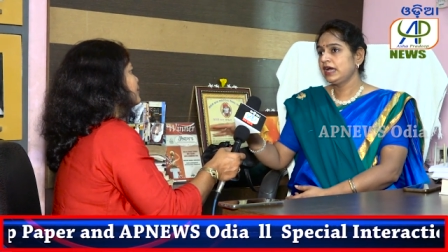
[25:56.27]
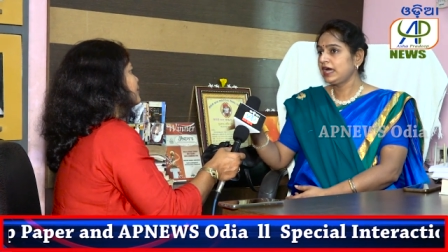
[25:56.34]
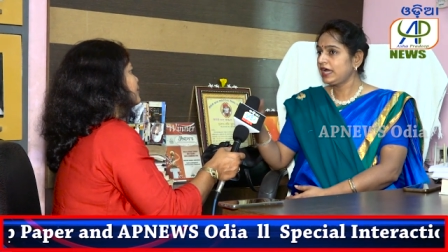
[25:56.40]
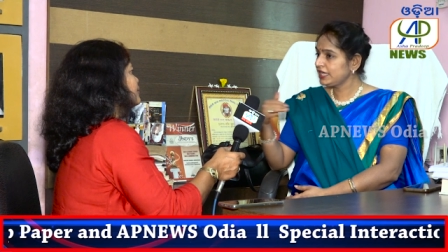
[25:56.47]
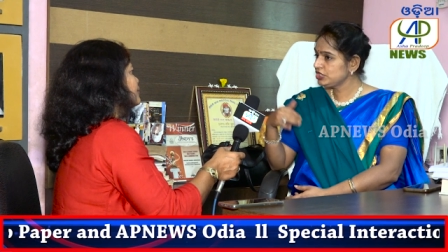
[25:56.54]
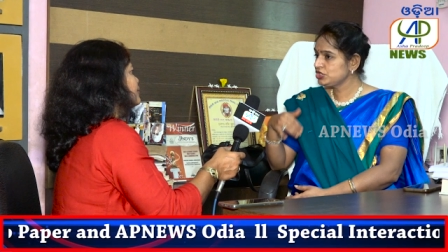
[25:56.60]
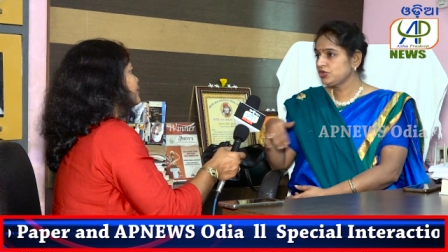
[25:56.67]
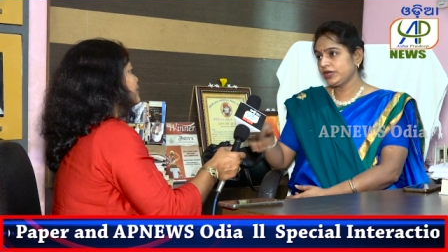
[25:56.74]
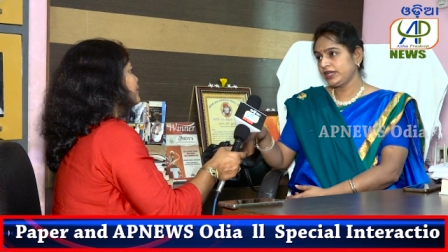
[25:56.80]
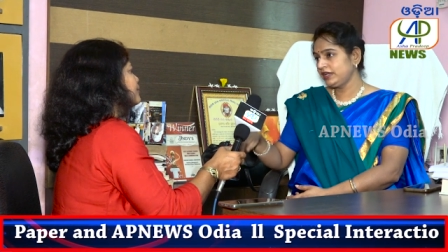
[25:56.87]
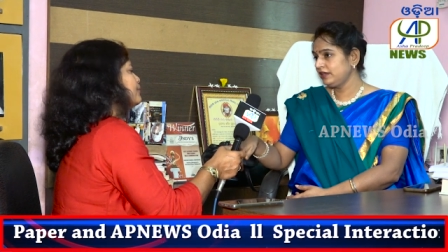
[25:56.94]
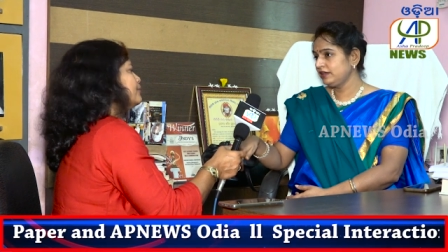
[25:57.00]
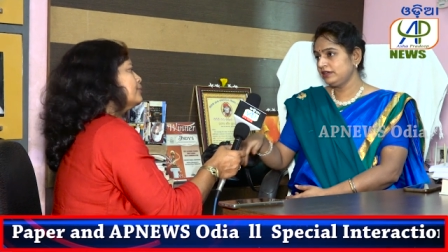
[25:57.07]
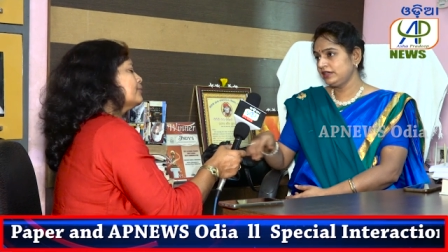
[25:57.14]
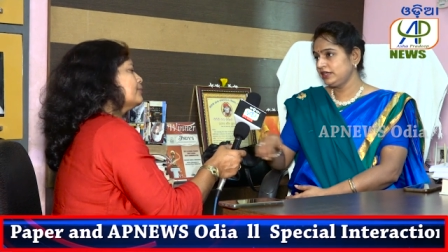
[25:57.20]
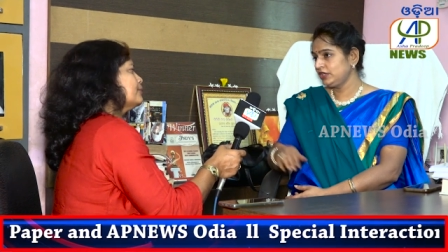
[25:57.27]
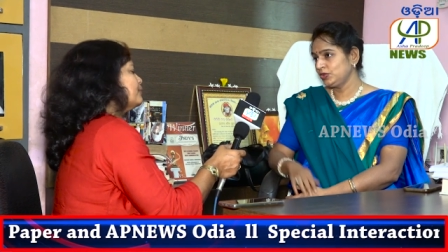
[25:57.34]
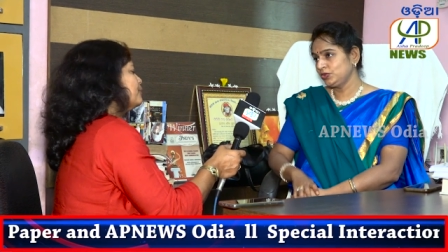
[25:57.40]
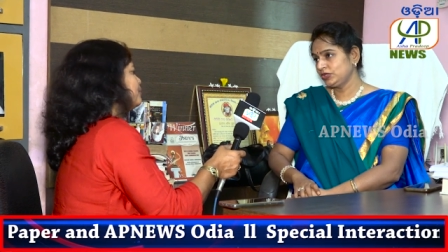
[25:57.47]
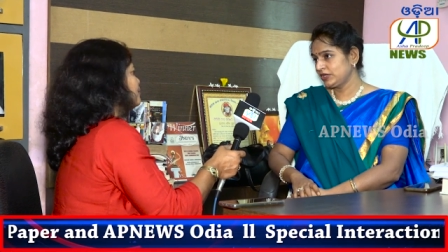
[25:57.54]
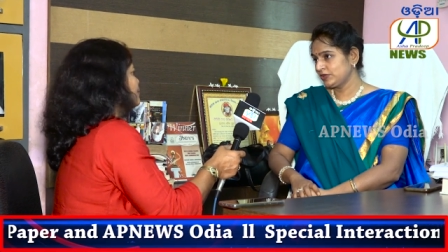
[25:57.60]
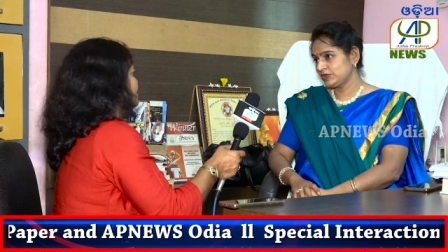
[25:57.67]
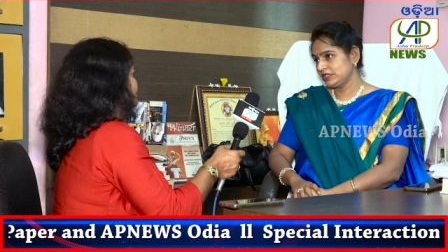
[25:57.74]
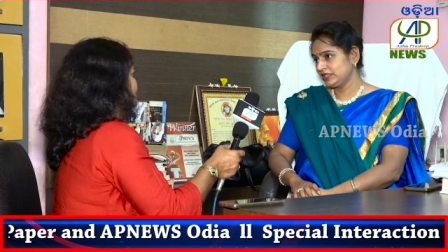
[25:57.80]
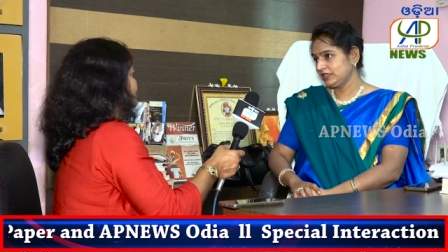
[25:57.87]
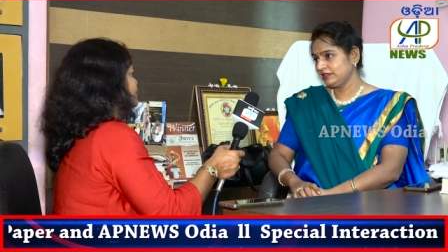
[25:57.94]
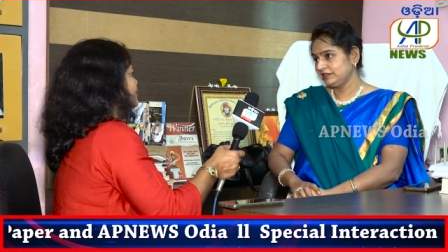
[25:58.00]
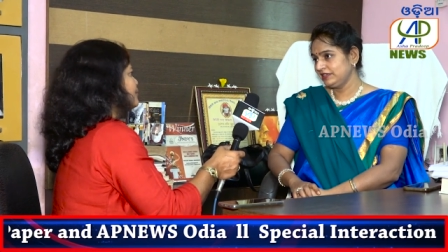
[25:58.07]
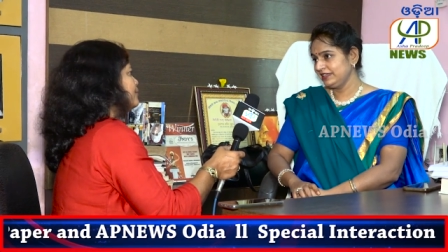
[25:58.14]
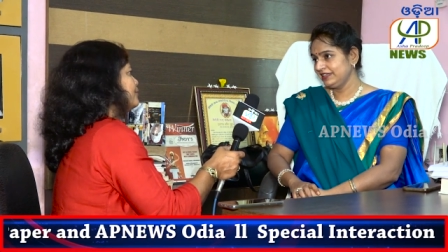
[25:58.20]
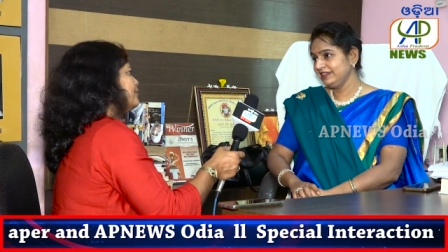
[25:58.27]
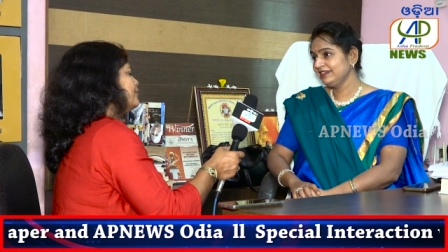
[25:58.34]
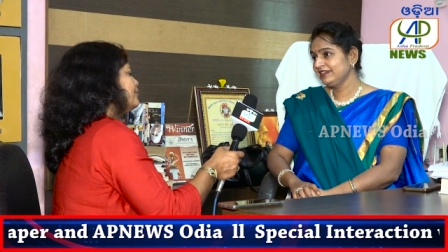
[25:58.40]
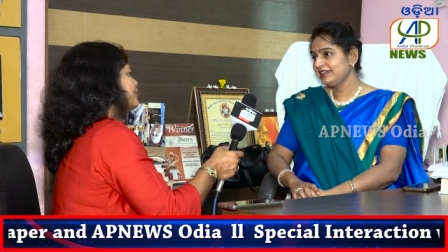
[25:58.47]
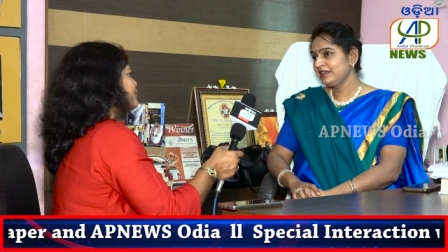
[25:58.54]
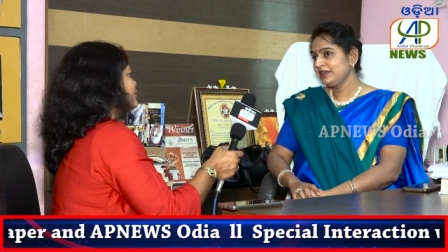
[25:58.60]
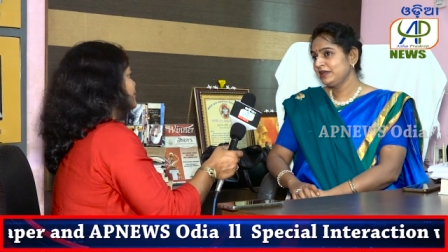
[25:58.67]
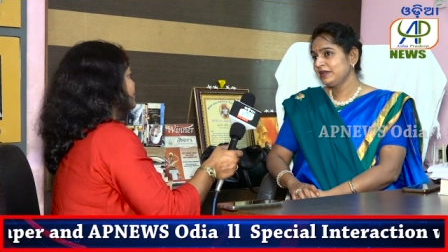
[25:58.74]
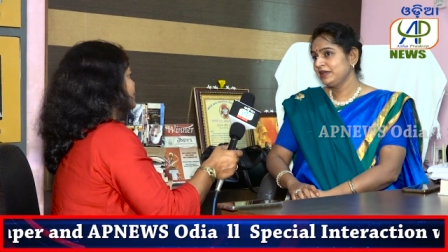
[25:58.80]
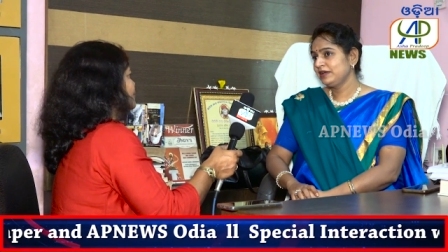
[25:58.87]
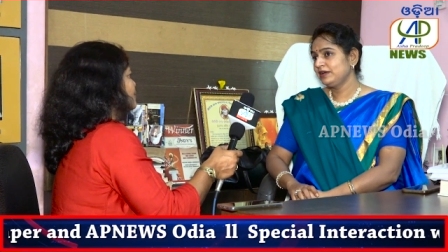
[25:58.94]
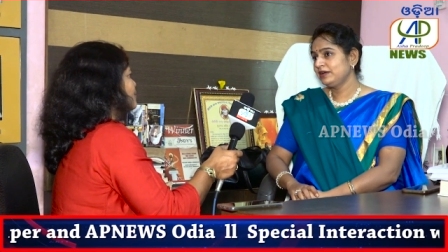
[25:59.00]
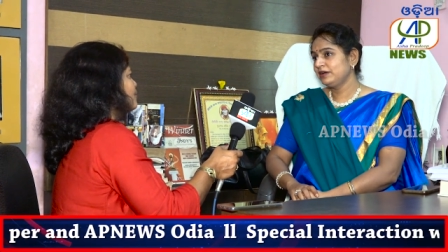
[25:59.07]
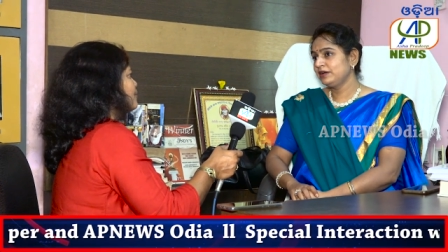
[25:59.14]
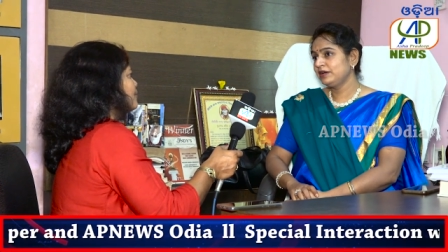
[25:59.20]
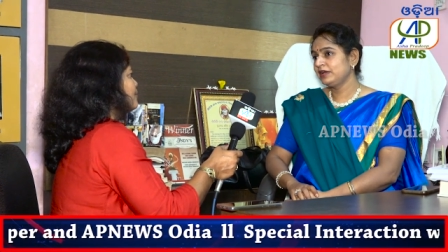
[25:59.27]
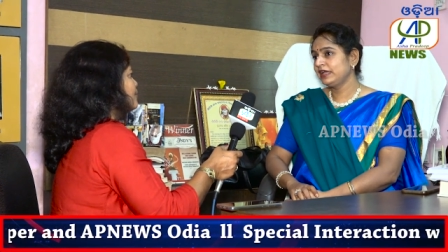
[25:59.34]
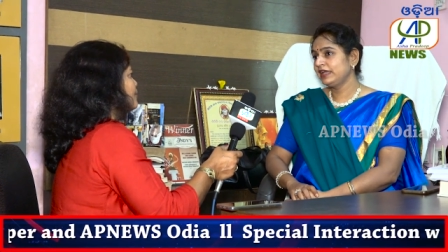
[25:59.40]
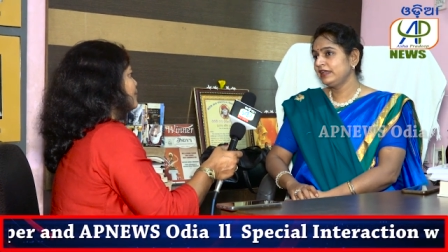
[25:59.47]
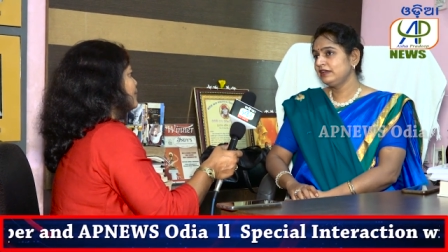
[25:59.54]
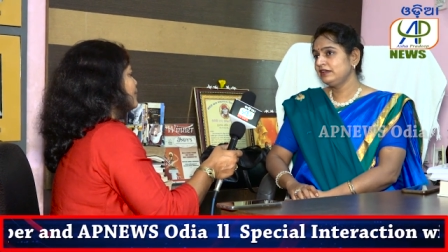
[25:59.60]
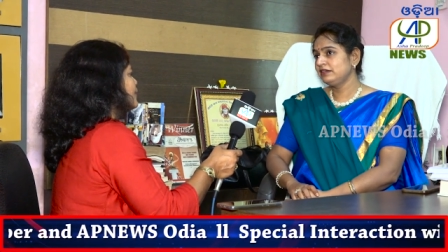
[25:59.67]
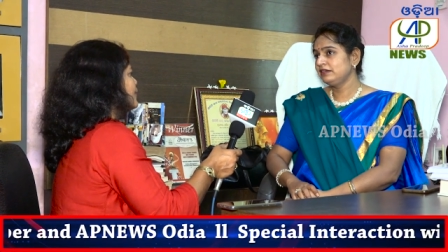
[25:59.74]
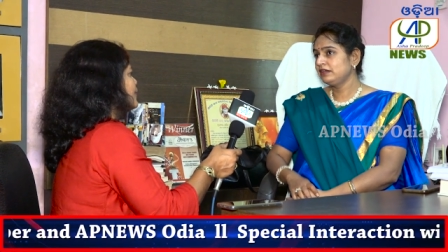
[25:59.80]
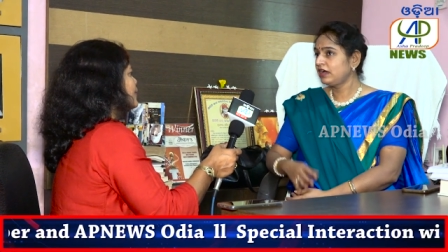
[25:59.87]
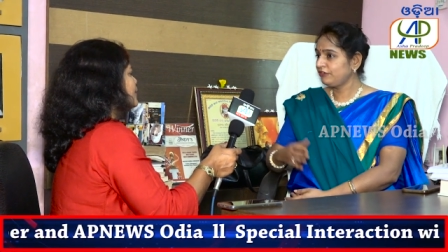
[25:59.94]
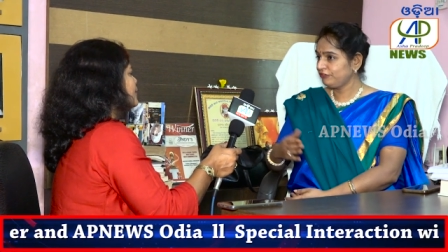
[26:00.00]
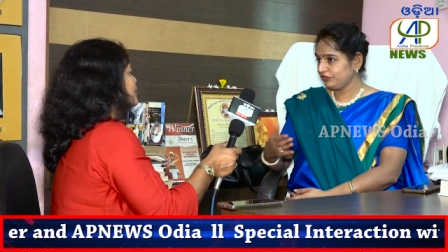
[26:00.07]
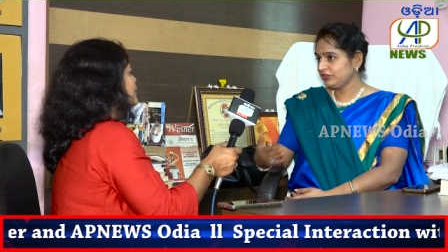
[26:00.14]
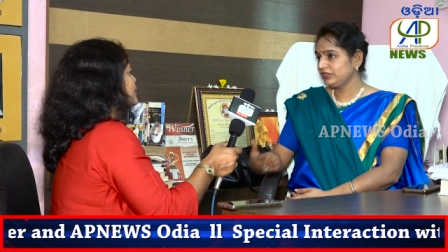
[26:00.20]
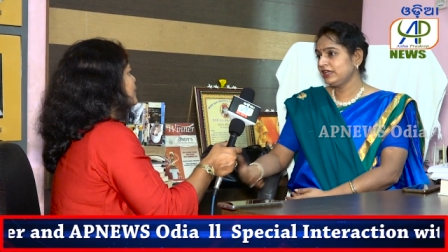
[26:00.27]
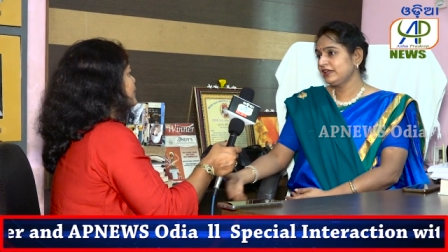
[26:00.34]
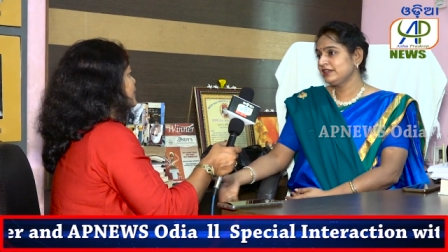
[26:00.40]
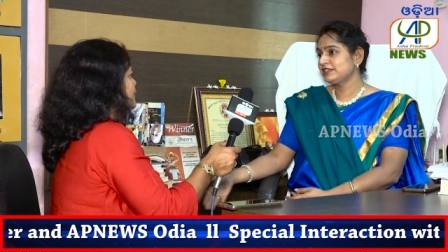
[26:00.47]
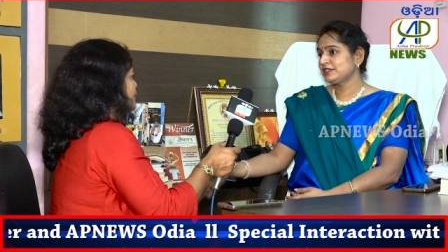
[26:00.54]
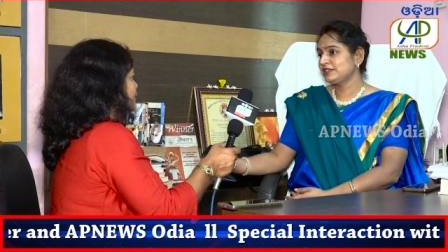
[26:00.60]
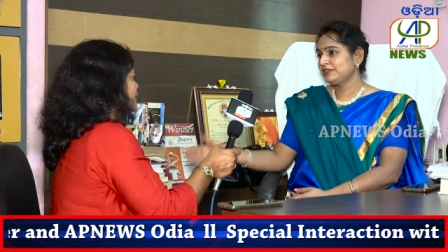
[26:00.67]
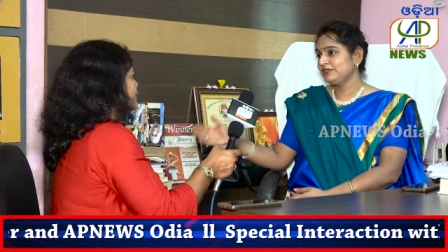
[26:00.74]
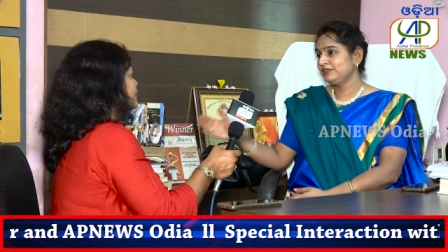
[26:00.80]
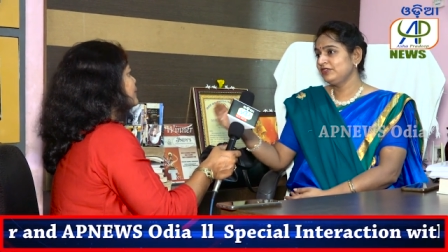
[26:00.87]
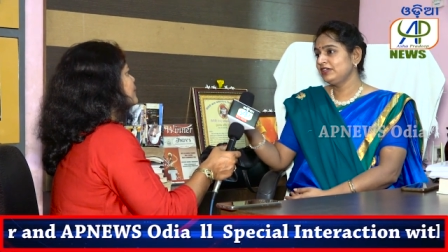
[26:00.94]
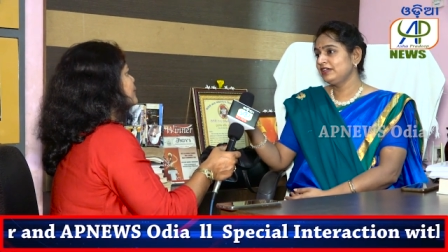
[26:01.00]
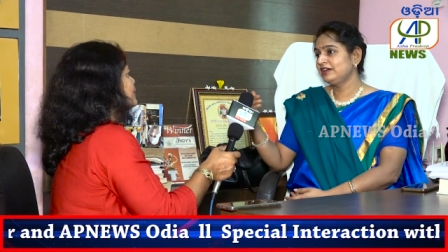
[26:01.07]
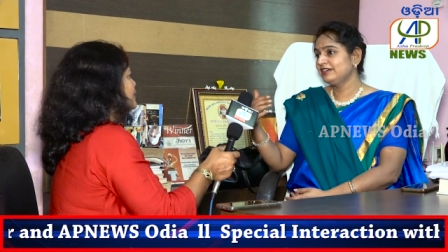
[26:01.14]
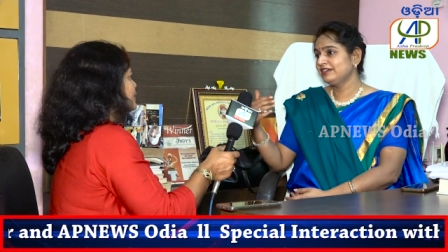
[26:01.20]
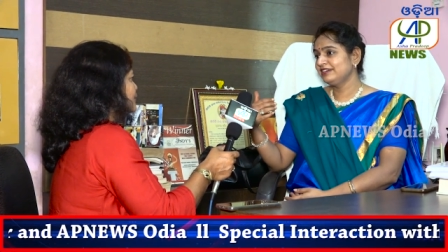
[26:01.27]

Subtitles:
I joined here in 2013, and after that we are